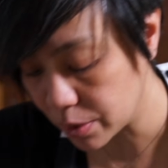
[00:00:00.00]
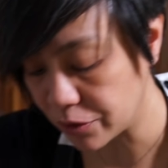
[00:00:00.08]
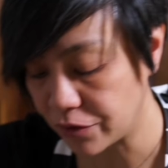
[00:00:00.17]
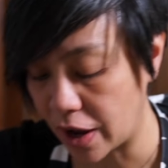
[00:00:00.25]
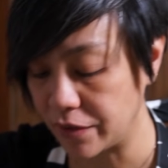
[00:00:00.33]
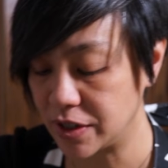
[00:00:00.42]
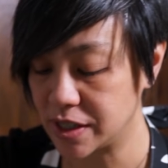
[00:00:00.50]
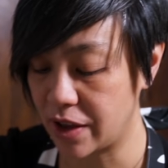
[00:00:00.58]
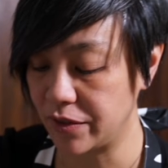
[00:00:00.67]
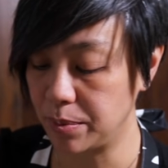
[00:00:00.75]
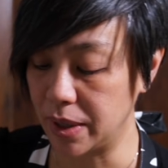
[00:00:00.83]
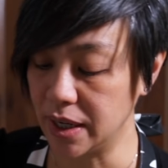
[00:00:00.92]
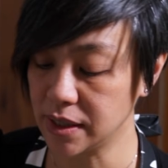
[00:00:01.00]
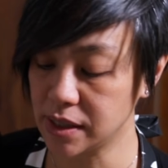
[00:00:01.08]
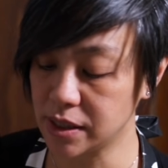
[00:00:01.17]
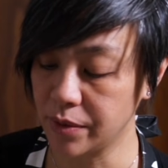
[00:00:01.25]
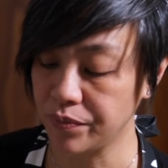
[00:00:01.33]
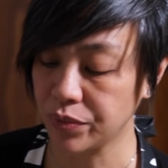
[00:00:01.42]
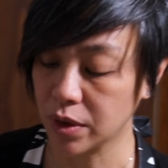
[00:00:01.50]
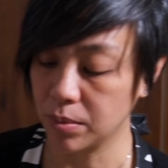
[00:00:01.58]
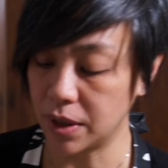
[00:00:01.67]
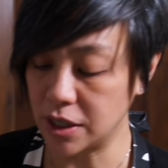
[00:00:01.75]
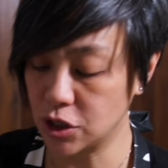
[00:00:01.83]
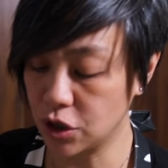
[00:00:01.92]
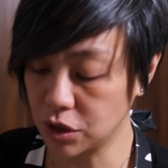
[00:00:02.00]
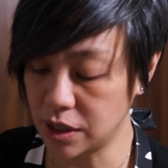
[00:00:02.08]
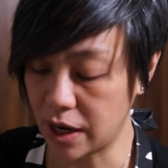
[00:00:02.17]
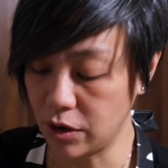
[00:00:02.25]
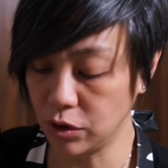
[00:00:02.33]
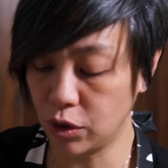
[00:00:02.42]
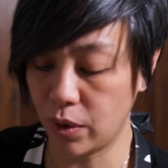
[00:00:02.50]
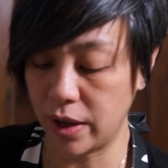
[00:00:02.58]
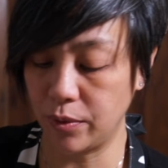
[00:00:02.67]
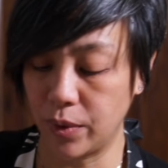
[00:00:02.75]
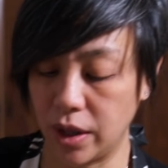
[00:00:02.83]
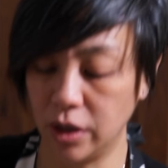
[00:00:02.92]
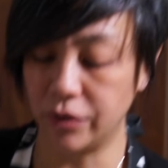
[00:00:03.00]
five to seven minutes but it's cooked down quite well